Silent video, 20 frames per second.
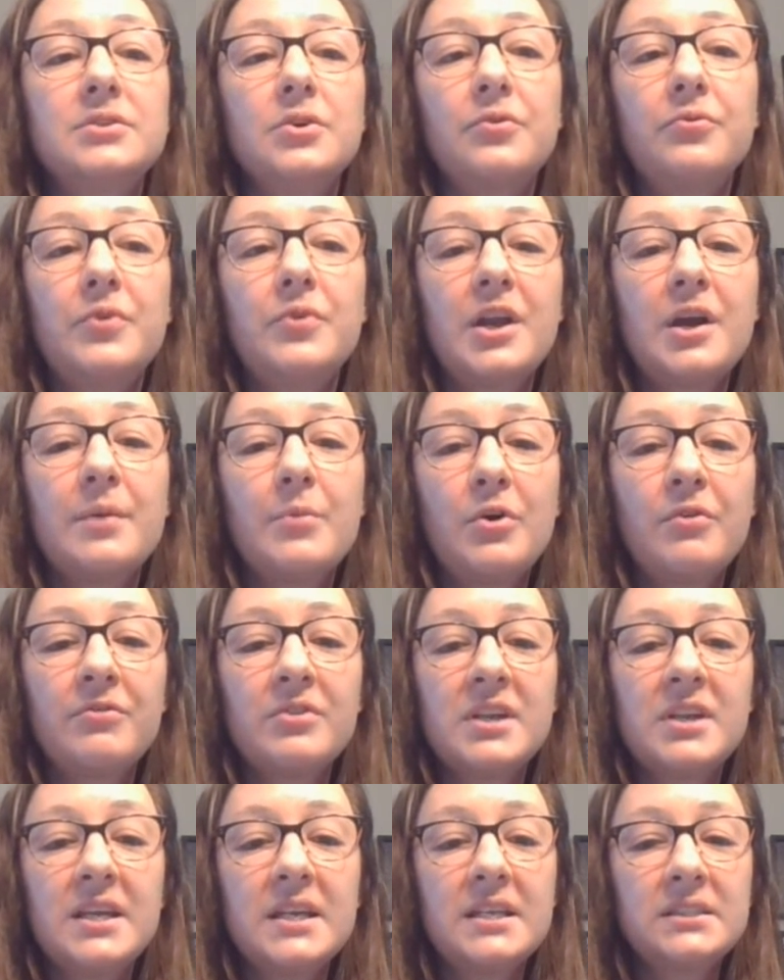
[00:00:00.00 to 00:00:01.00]
So if we come
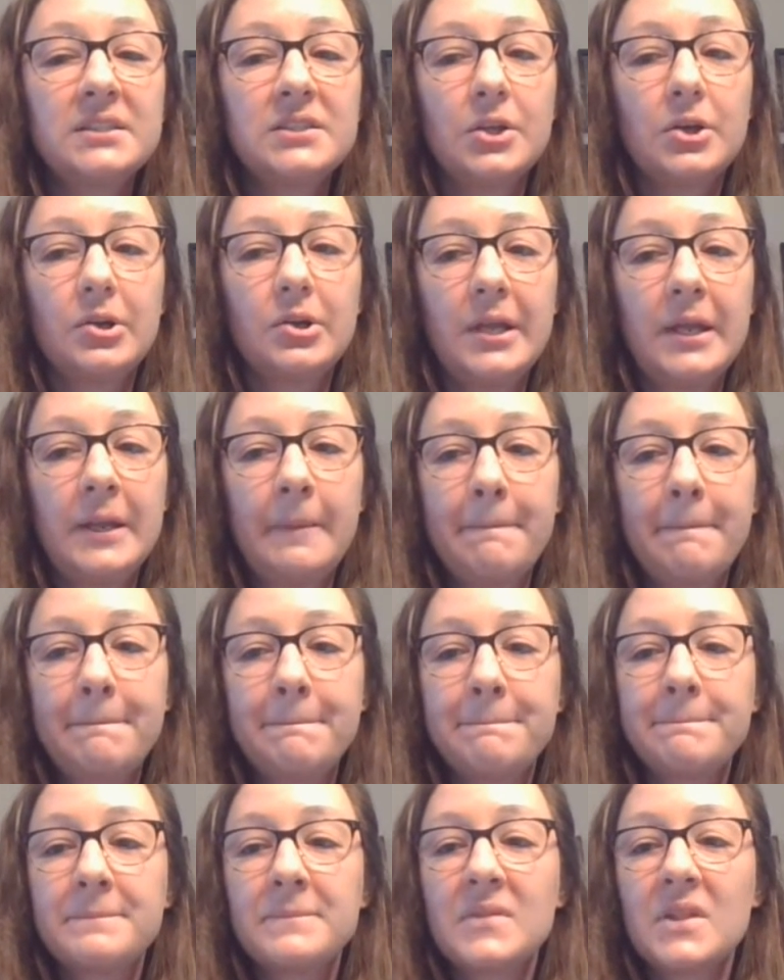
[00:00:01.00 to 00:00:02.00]
over to itslearning,
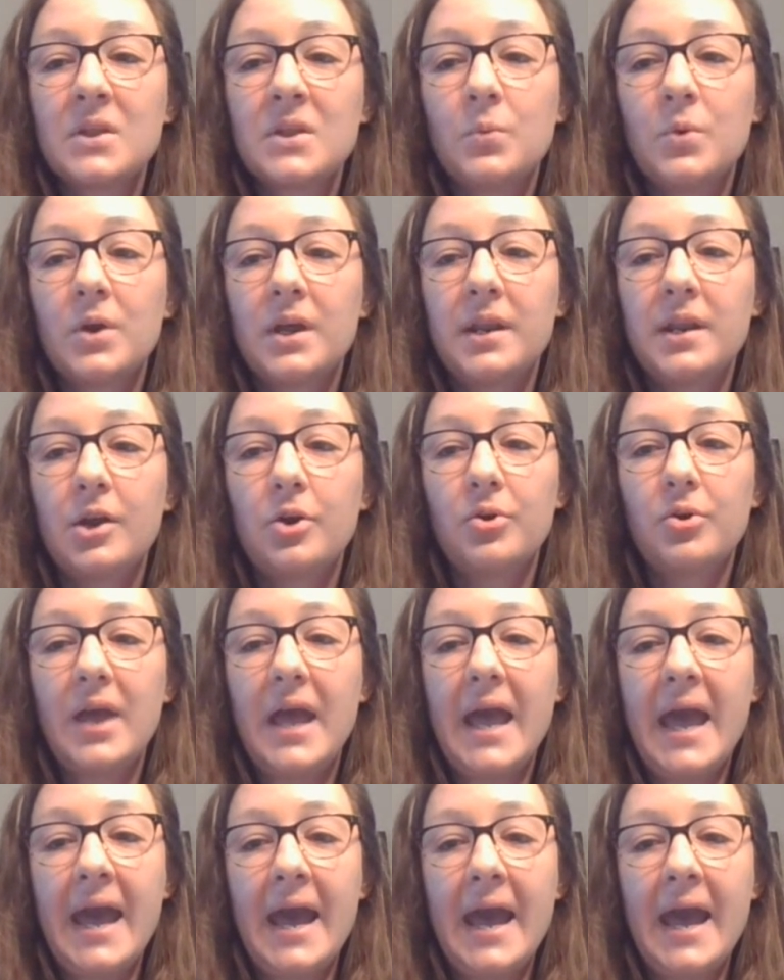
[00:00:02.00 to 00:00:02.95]
we're going to go to